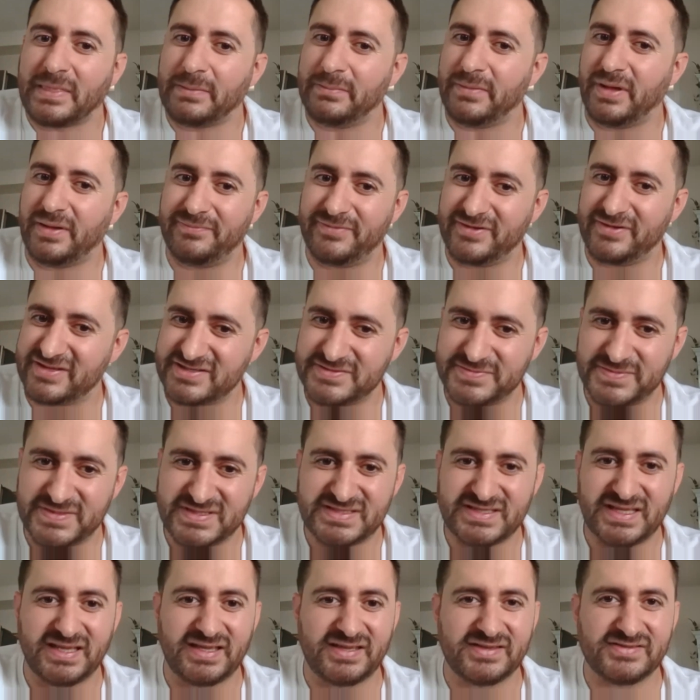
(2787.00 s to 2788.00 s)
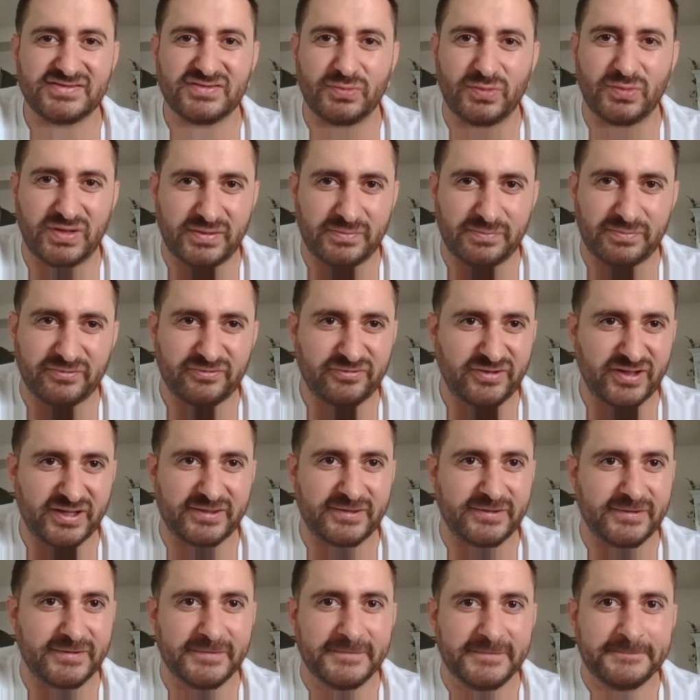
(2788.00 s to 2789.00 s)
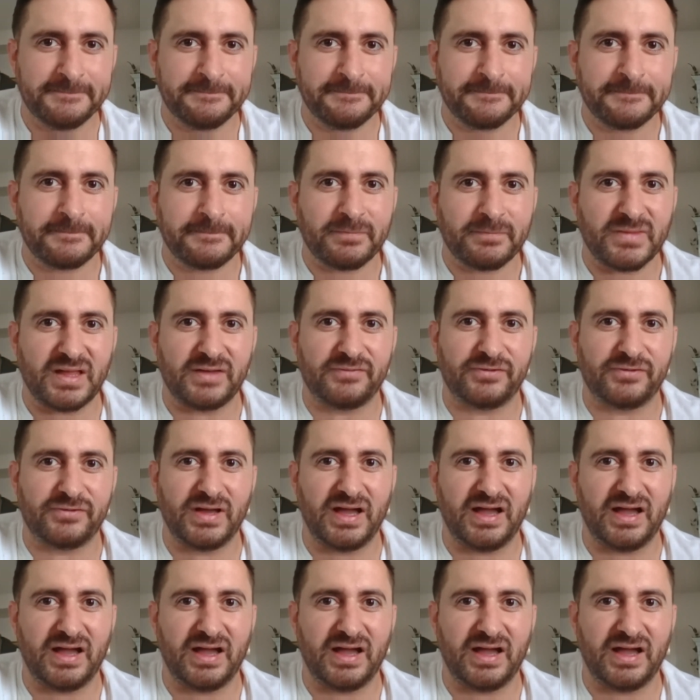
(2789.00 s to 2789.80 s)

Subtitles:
My biggest mistake is I wanted to perfect it. If you